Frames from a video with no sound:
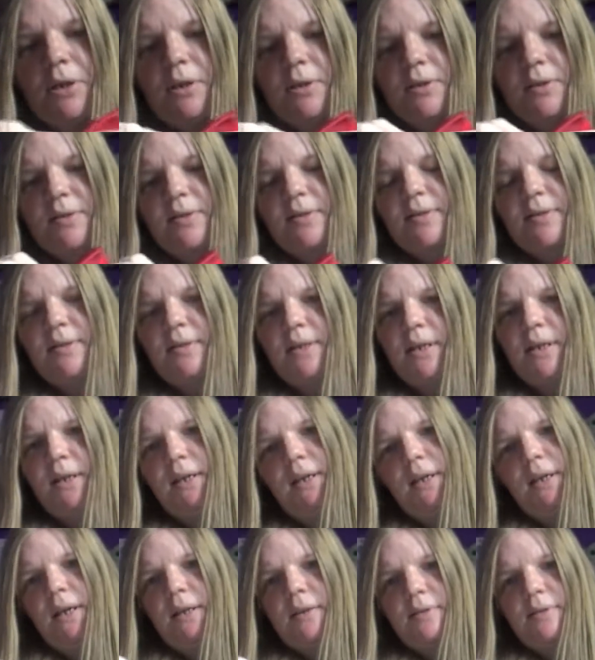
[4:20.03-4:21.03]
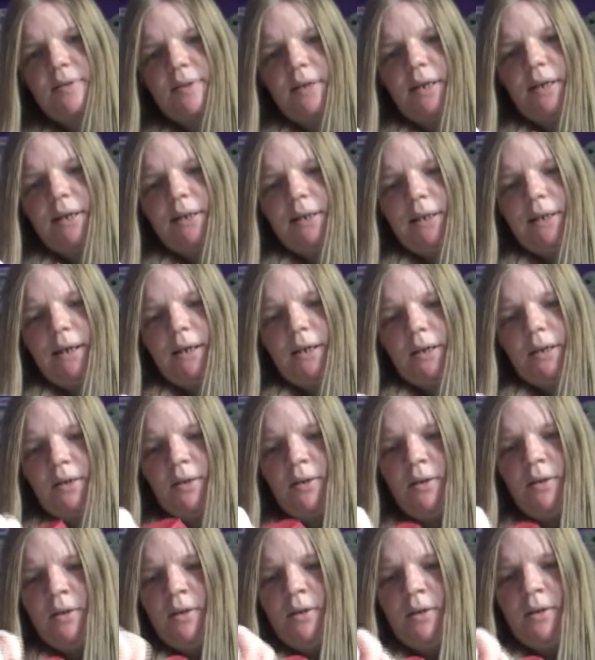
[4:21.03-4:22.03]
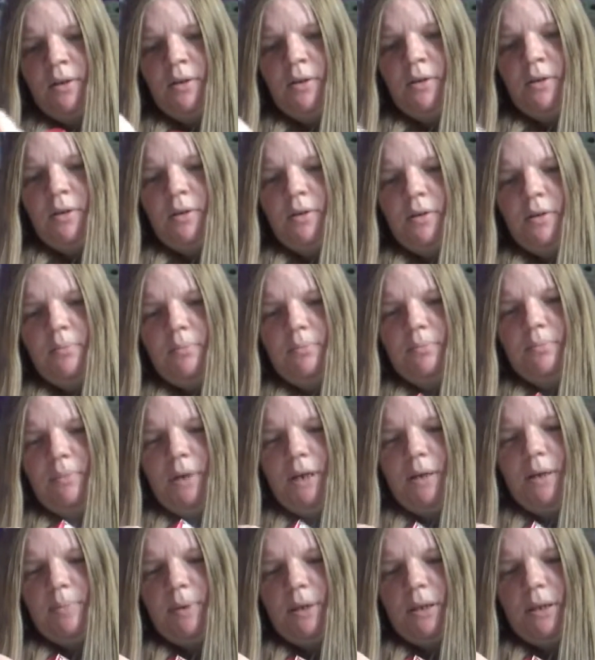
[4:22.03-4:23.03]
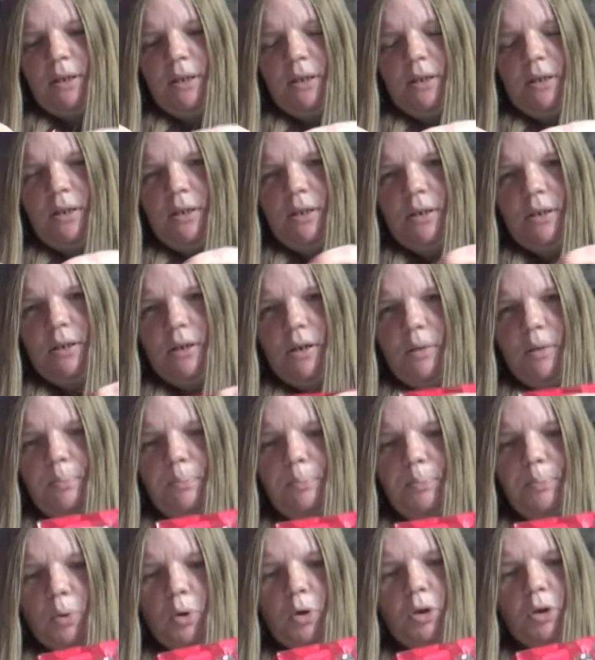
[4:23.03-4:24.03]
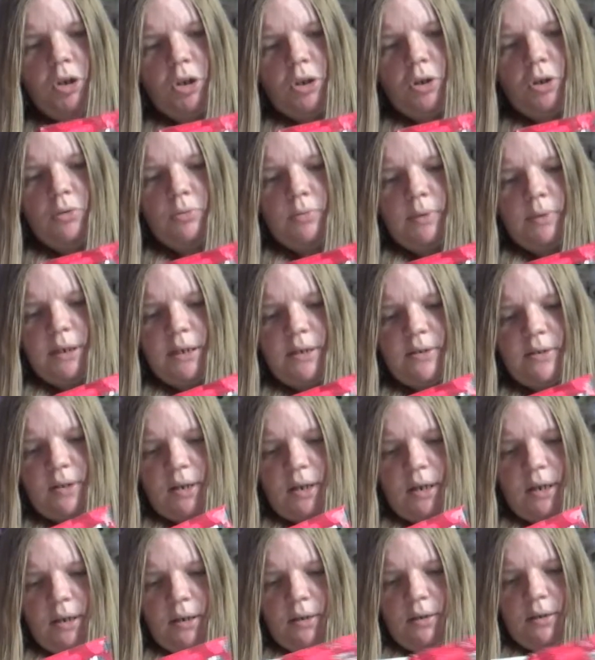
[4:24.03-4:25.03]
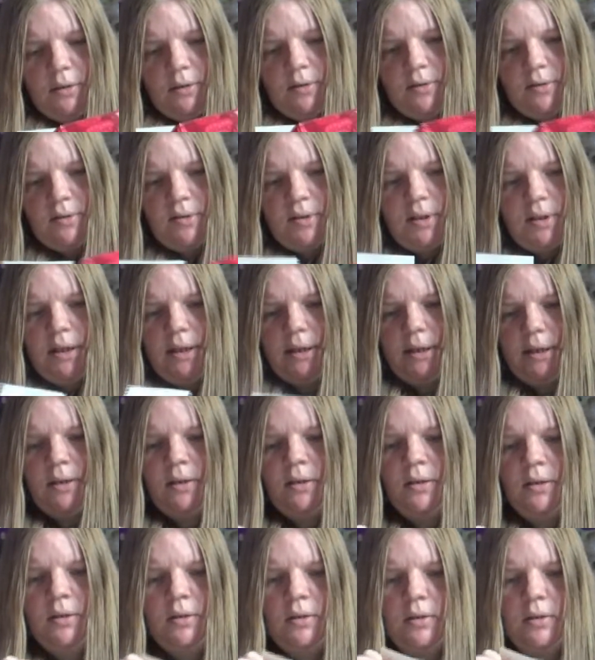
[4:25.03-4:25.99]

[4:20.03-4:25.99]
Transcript: you can stick it inside like maybe a book you're reading to like...